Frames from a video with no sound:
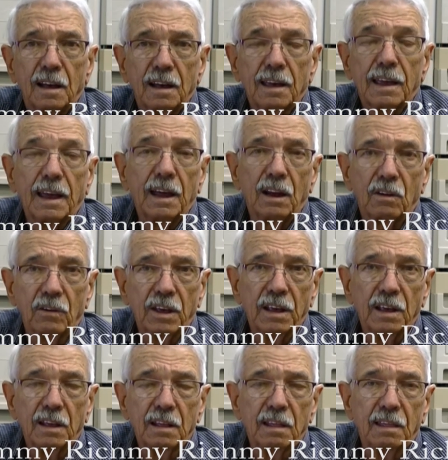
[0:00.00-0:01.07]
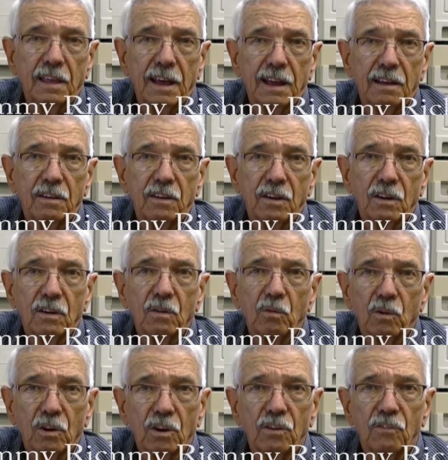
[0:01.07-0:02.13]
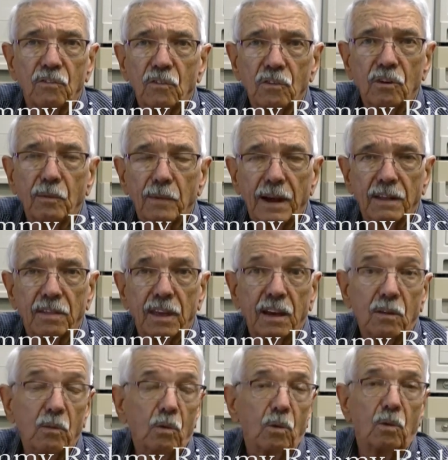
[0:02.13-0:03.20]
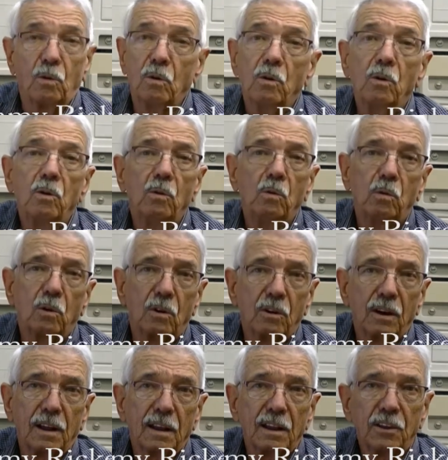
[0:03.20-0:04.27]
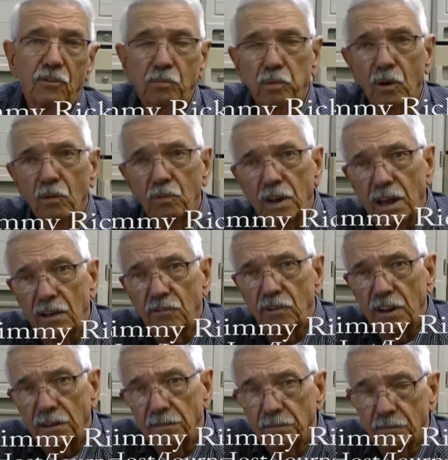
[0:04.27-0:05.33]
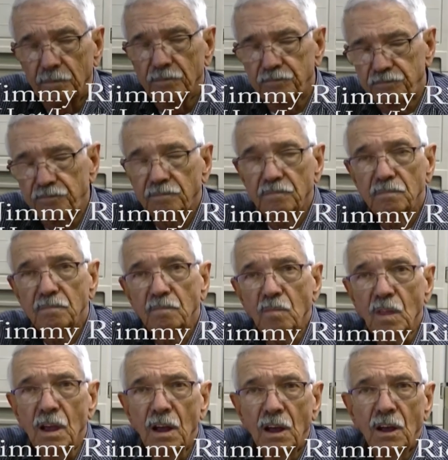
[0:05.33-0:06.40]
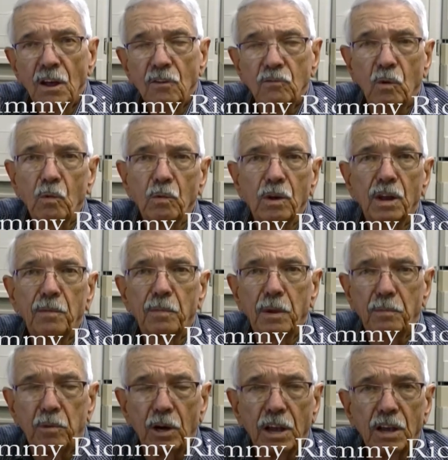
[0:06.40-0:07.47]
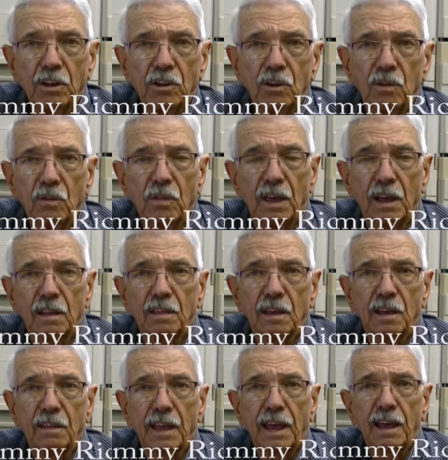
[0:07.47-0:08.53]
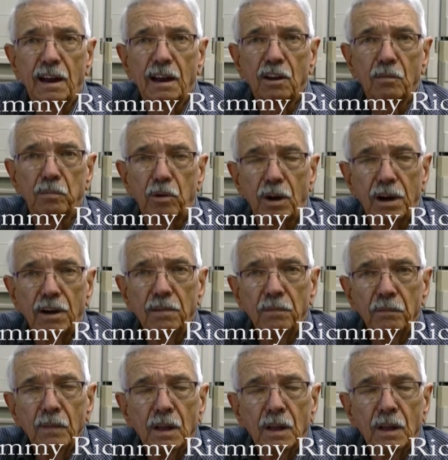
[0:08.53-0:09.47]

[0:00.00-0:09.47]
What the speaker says: County that were concerned about that, or who were at least protesting. So what we're going to be bringing you, that they had a little prayer.